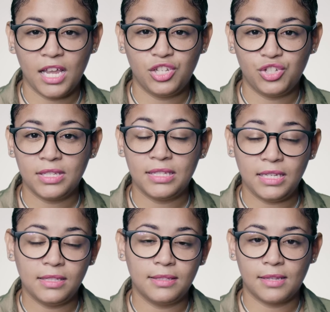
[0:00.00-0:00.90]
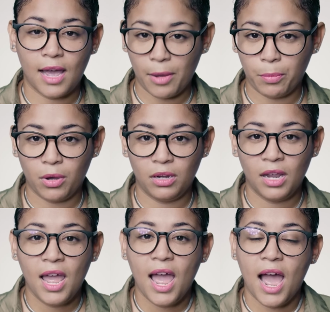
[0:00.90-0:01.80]
It just needs to happen.
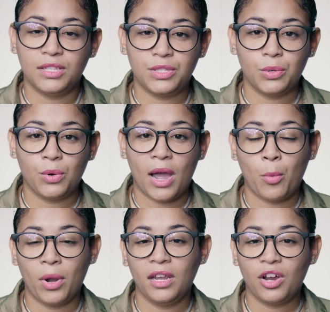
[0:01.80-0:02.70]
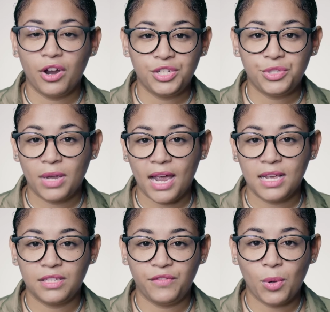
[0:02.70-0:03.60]
And so I want to encourage you
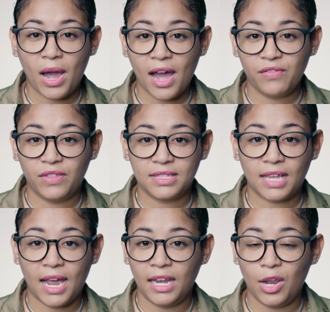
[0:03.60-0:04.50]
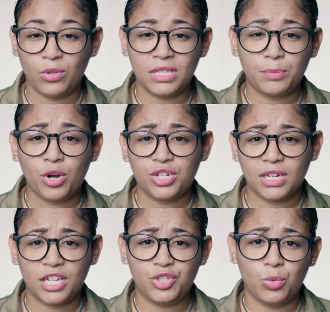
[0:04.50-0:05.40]
guys, if you have this idea or this
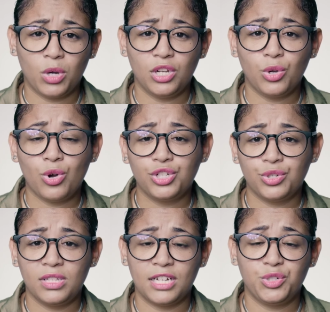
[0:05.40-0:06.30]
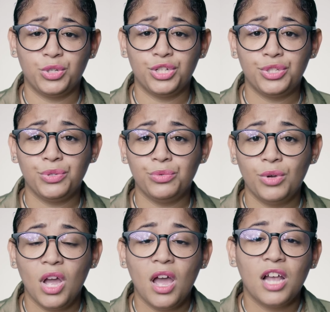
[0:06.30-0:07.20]
project that you want to launch or that you want to
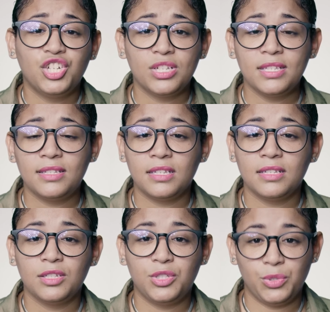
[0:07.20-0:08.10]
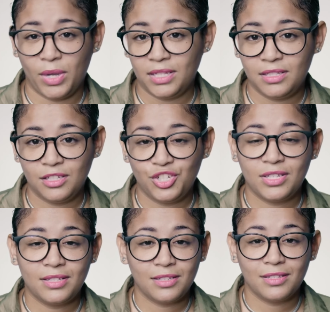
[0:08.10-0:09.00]
do, just do it.
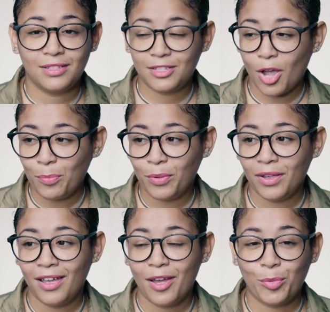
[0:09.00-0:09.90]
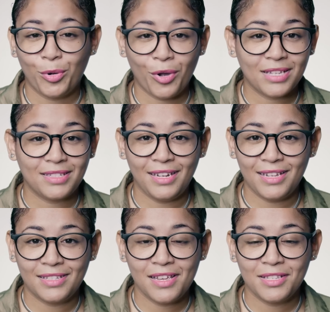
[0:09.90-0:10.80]
Just stop
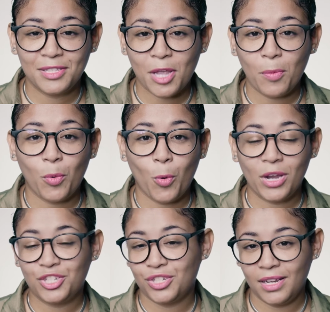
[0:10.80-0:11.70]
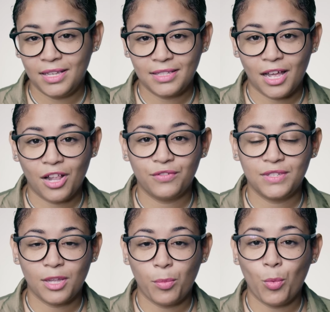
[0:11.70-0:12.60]
procrastinating, stop questioning yourself,
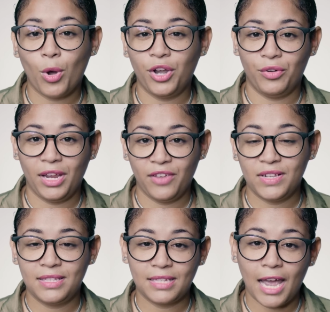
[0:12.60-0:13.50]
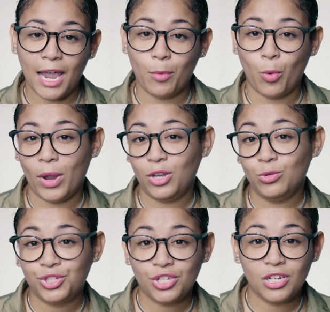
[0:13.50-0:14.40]
stop wondering if it's time or when
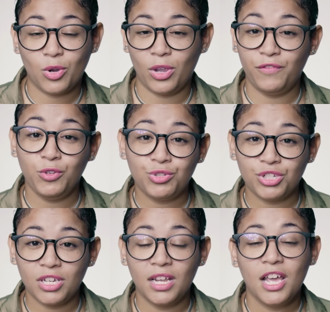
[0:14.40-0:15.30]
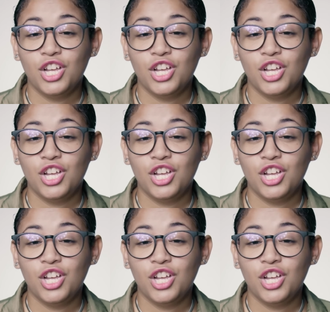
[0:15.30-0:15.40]
you should or if you should.